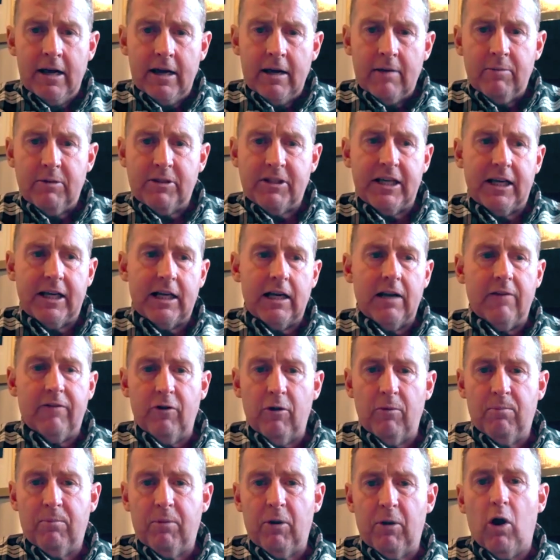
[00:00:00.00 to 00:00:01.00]
particularly if
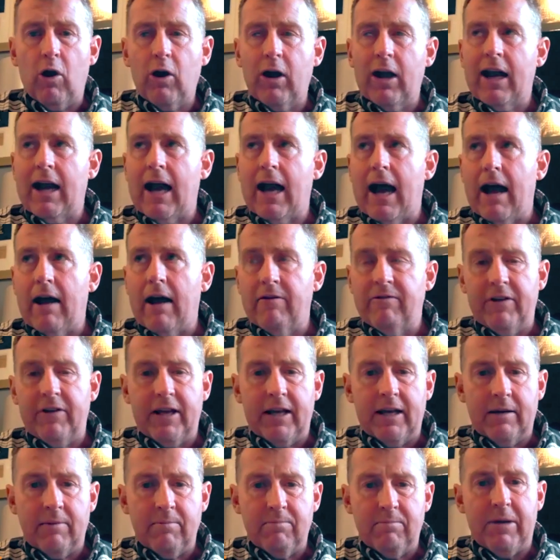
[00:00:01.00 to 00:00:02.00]
you're block
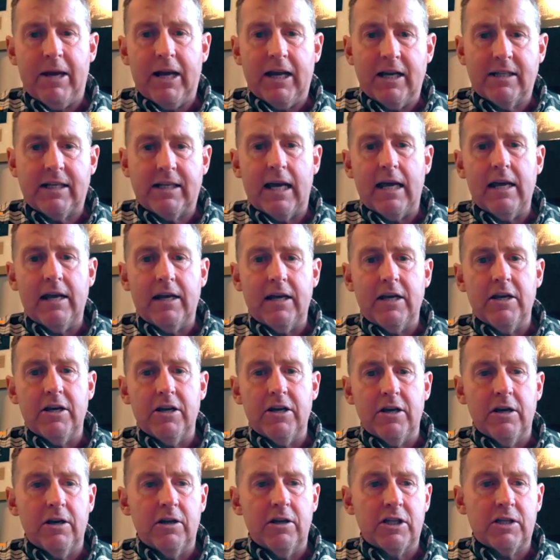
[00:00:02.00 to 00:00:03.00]
calving and big dairy
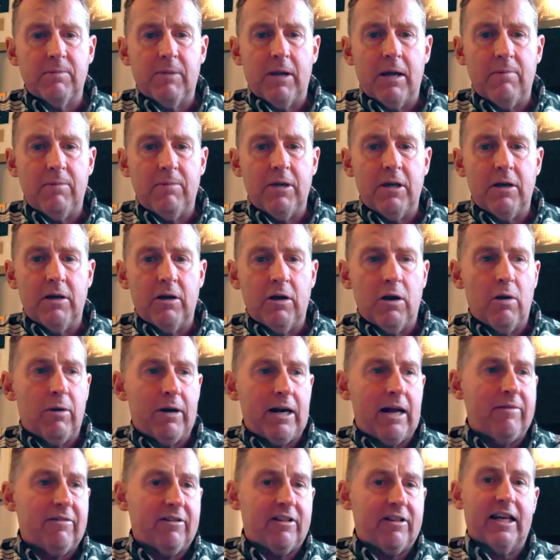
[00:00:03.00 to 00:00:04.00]
herds, maybe,
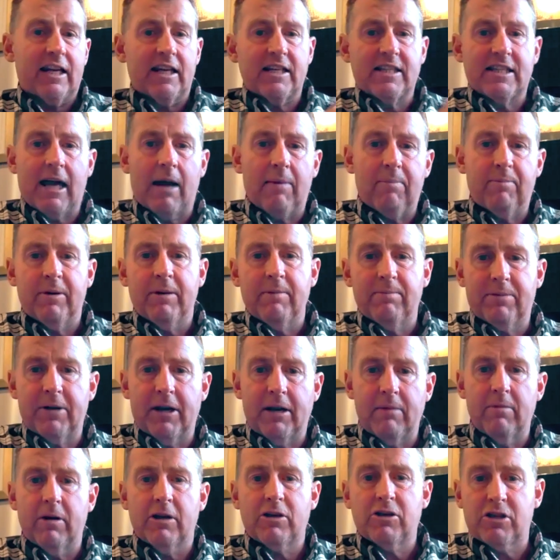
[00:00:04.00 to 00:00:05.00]
and everything is happening
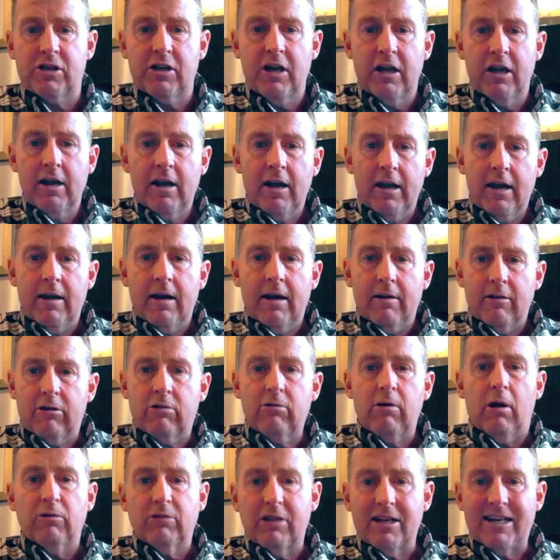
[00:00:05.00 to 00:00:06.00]
pretty much
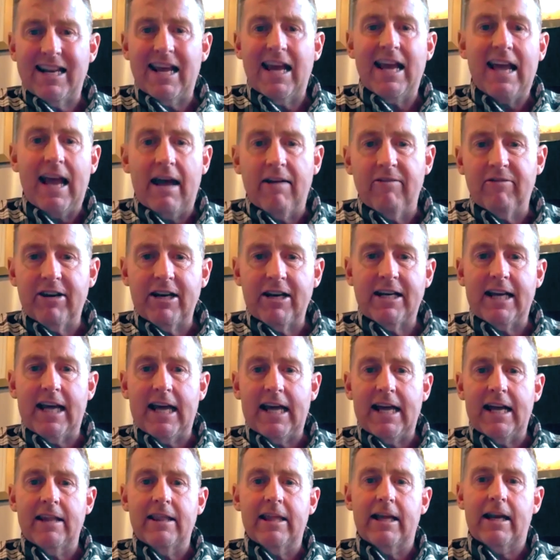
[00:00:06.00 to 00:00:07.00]
throughout the day, every
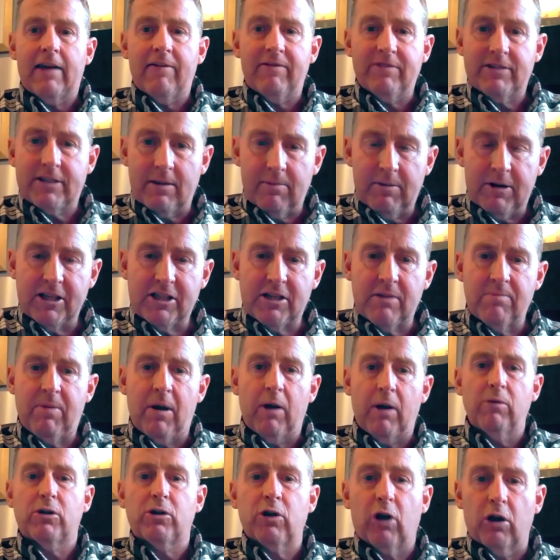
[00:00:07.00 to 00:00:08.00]
day, and that somebody's
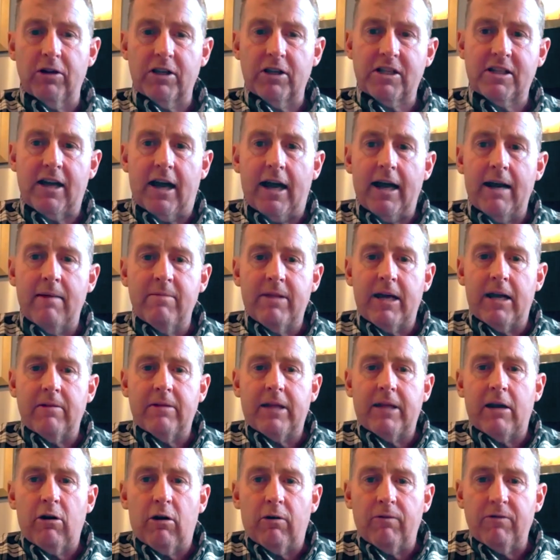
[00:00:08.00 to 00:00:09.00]
about all the time,
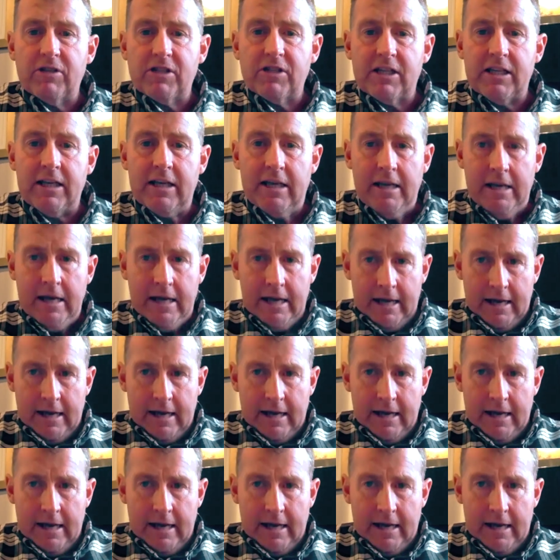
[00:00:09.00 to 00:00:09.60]
then obviously